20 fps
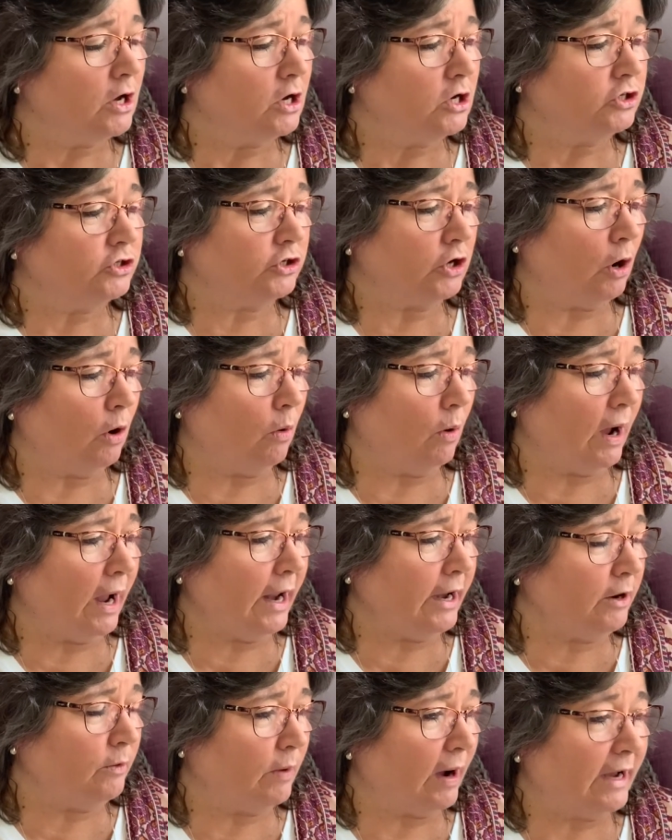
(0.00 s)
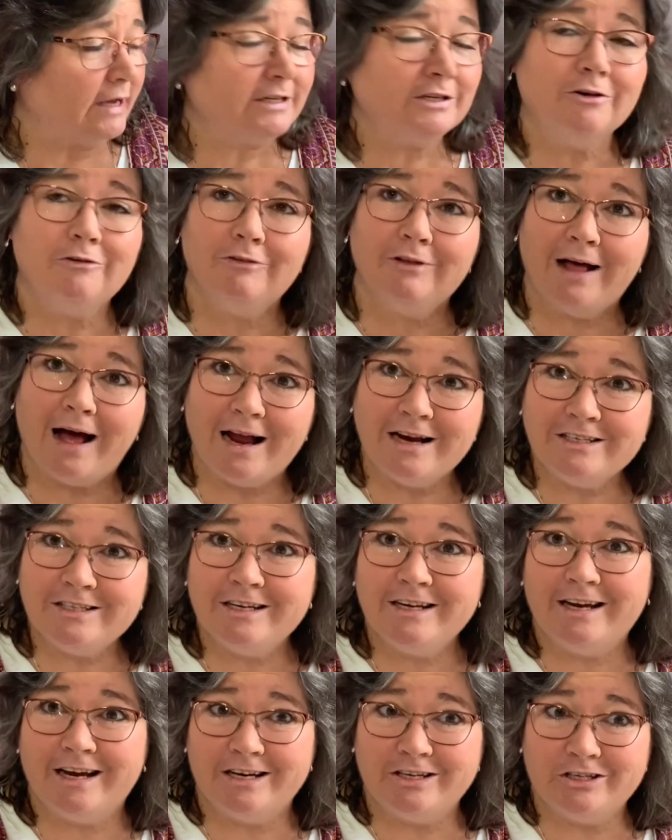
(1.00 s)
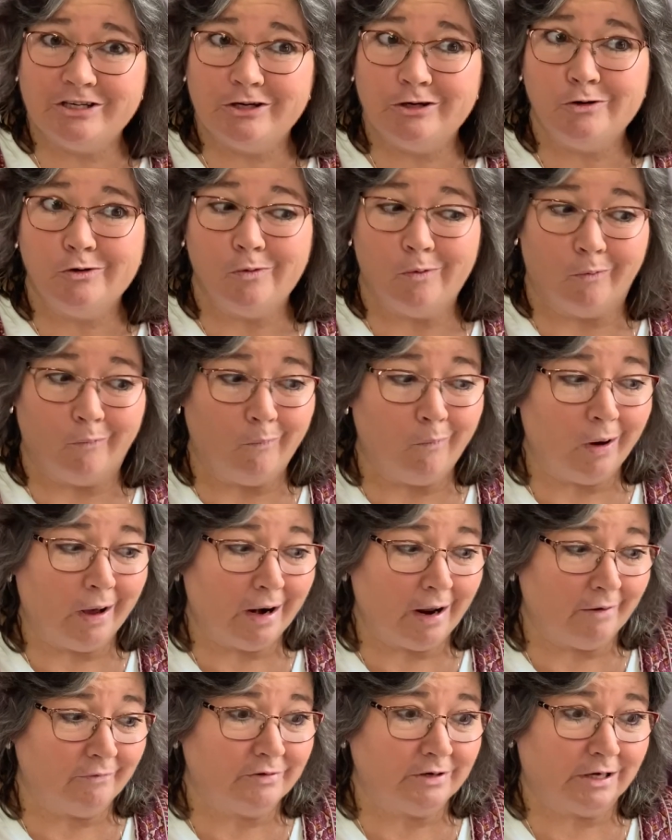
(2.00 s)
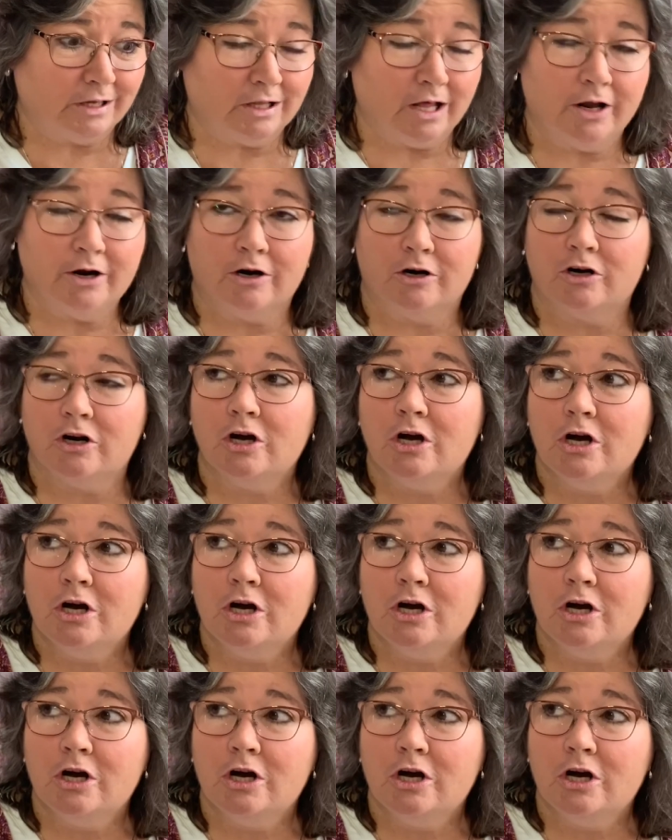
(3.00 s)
So anyway, so I should get to what I've decluttered.